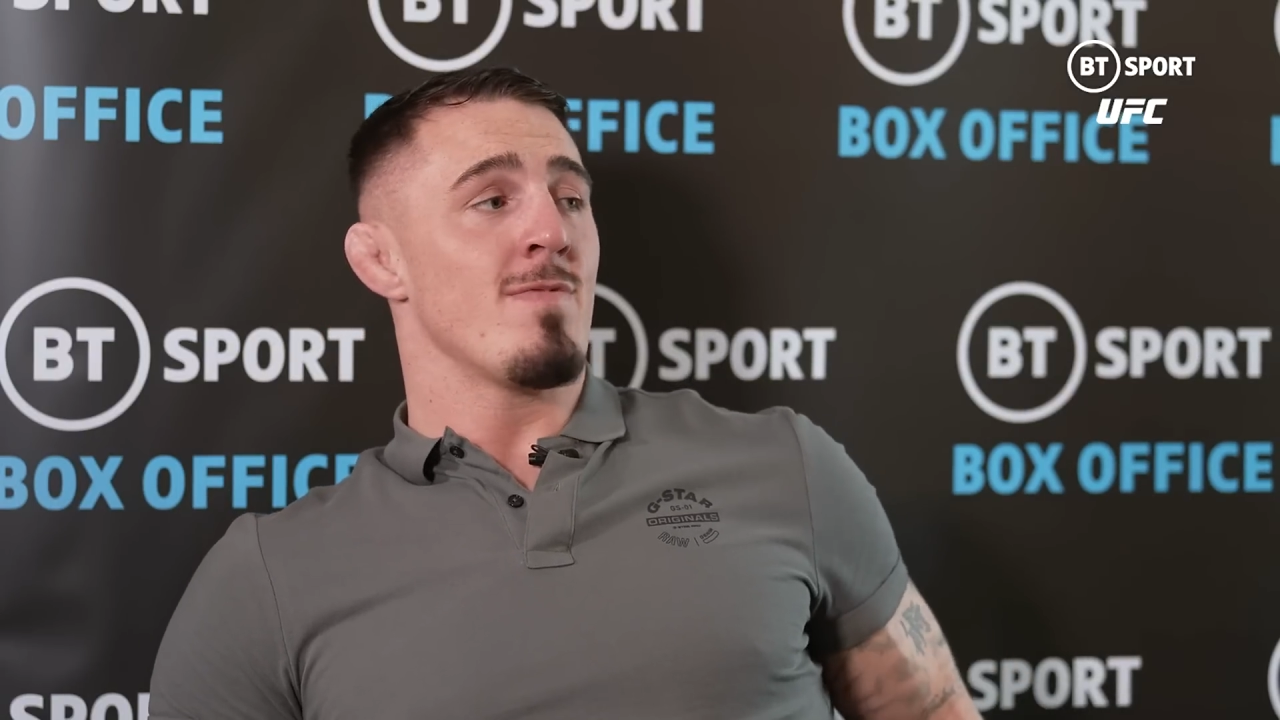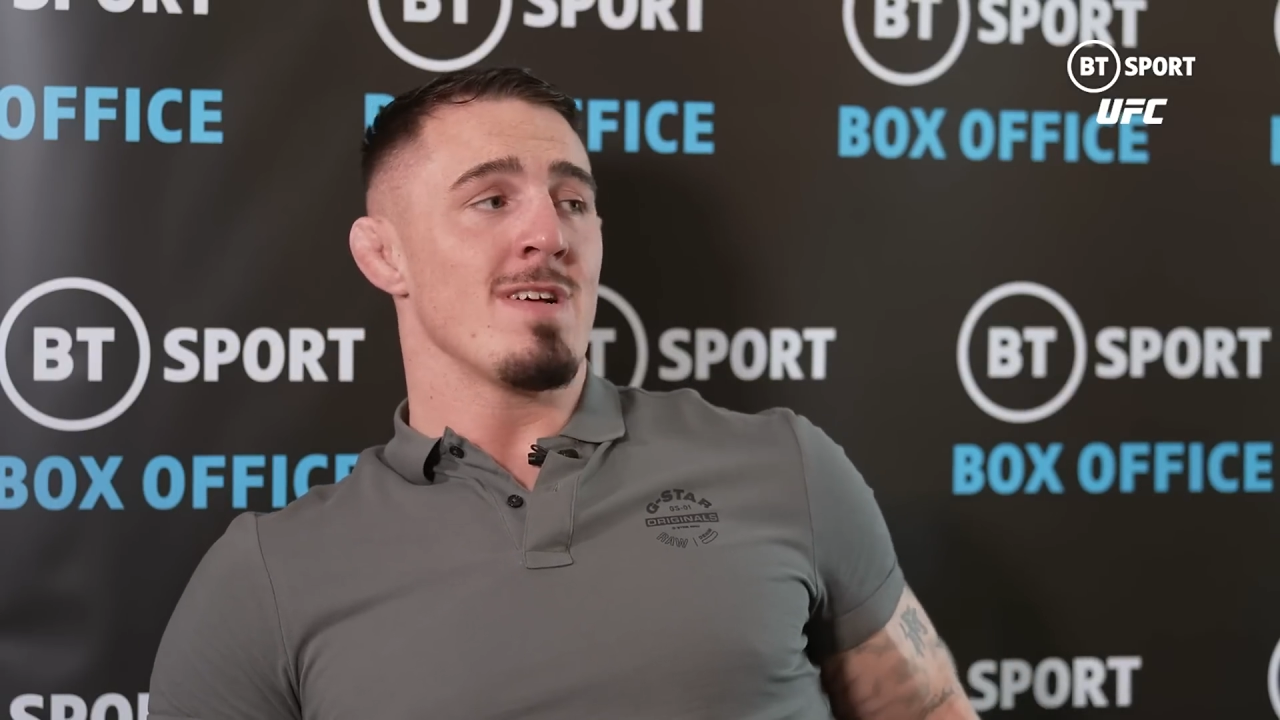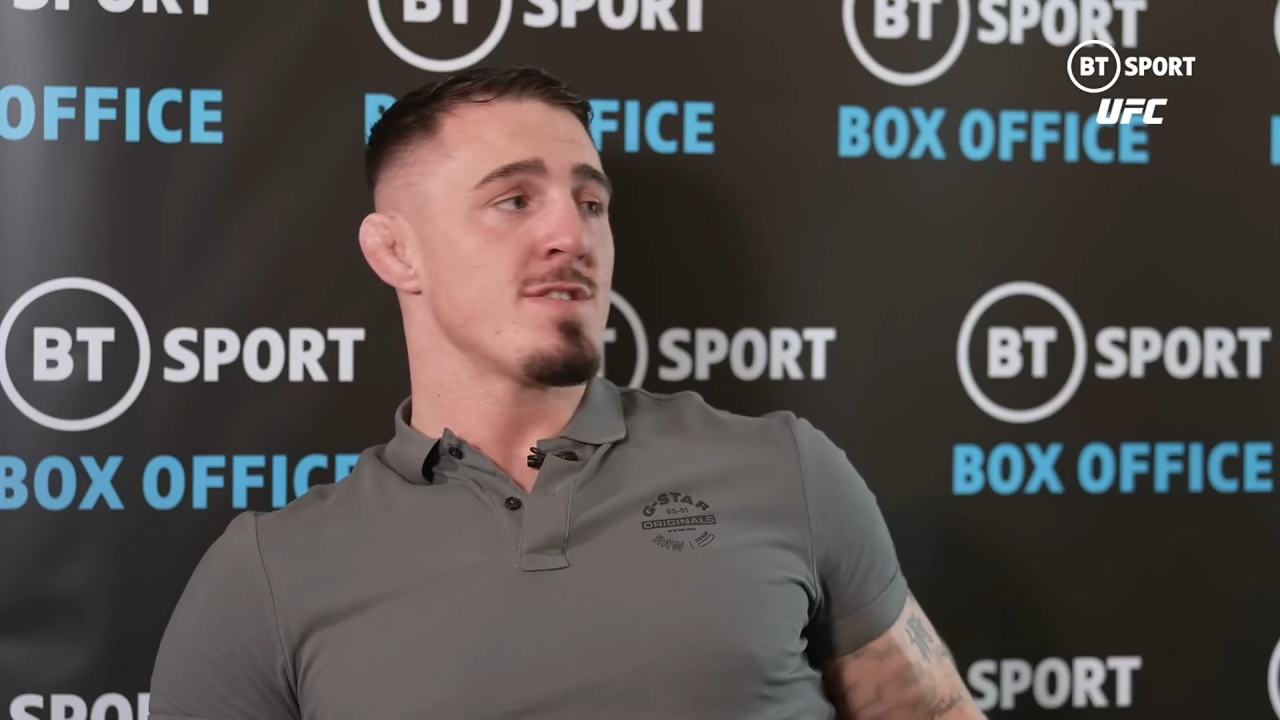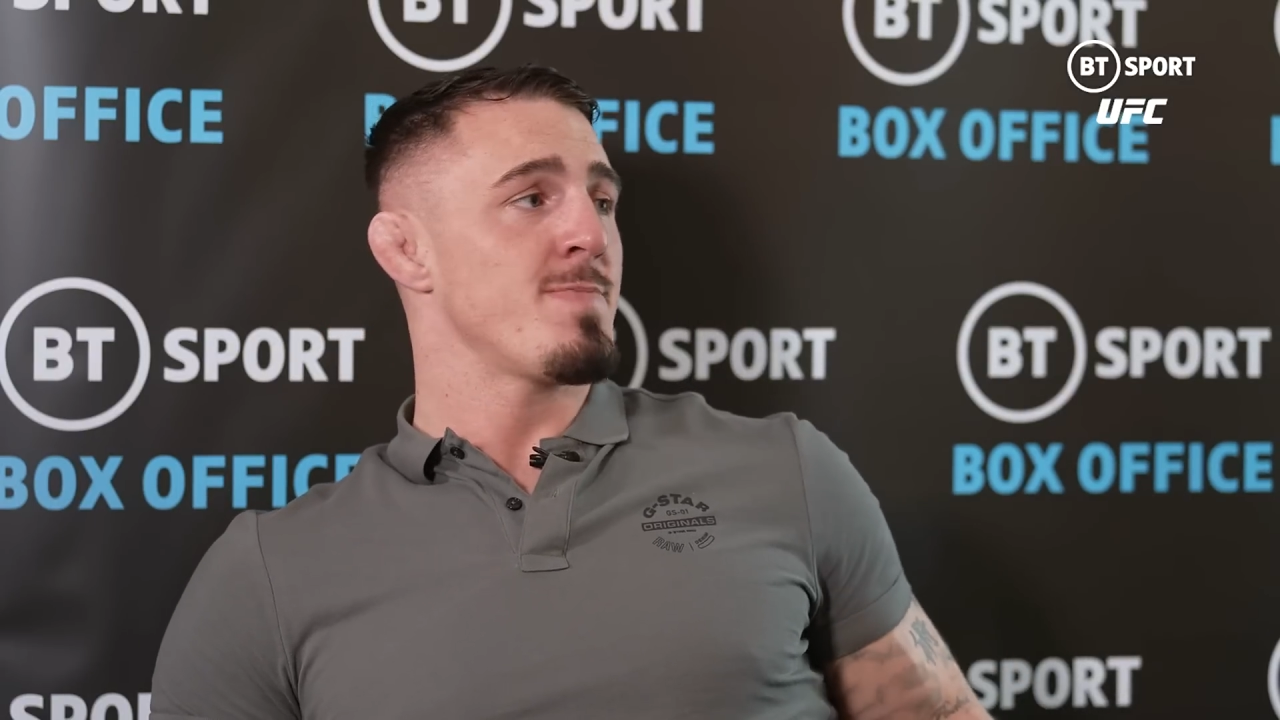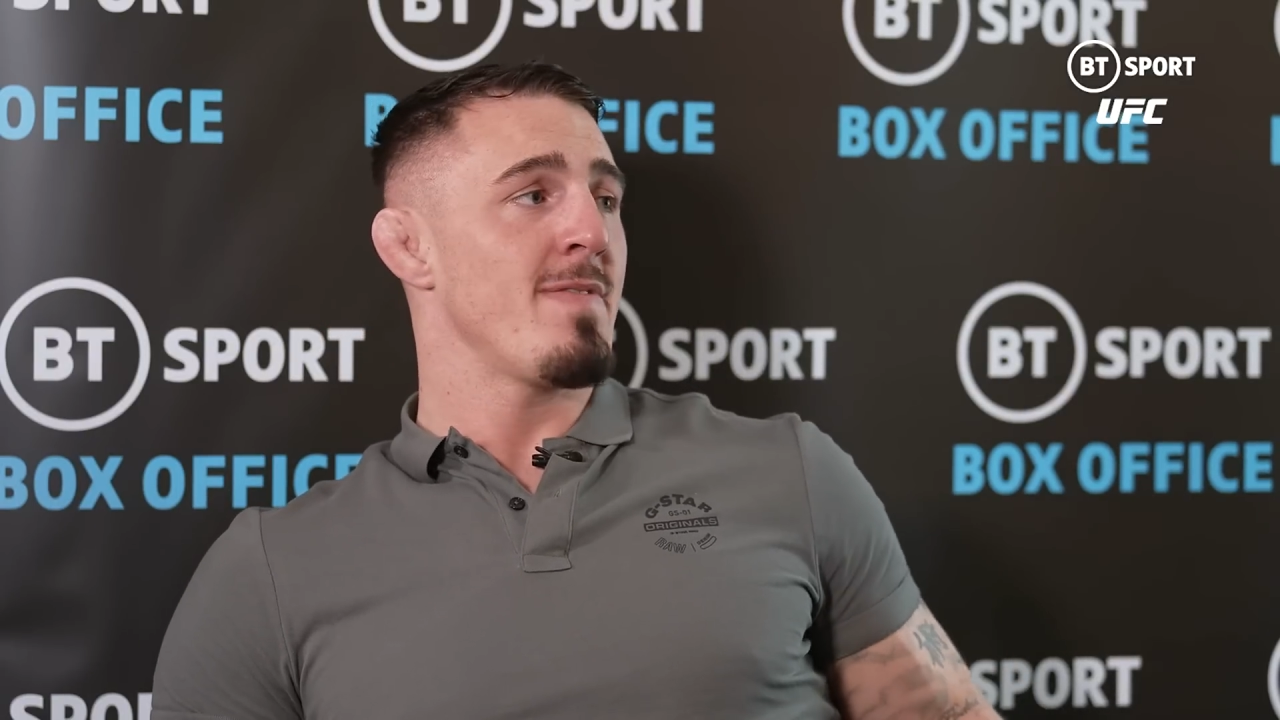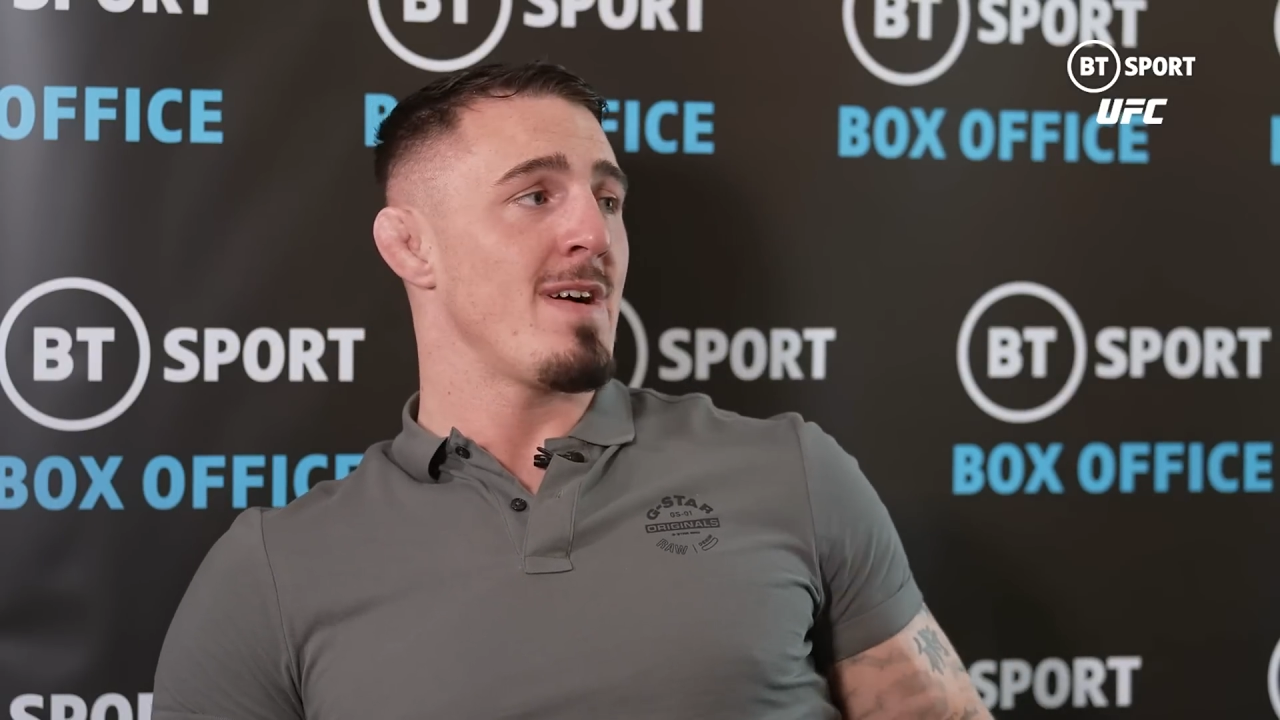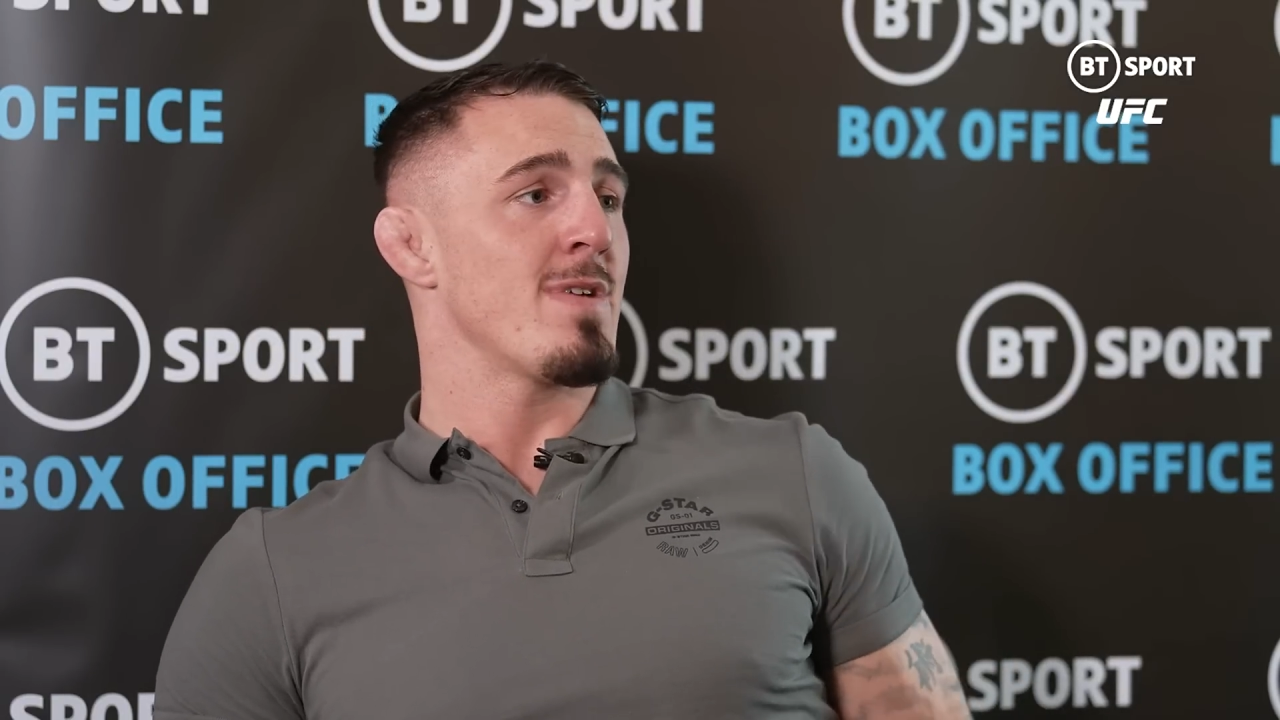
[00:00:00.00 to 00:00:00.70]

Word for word: Well, Spivak,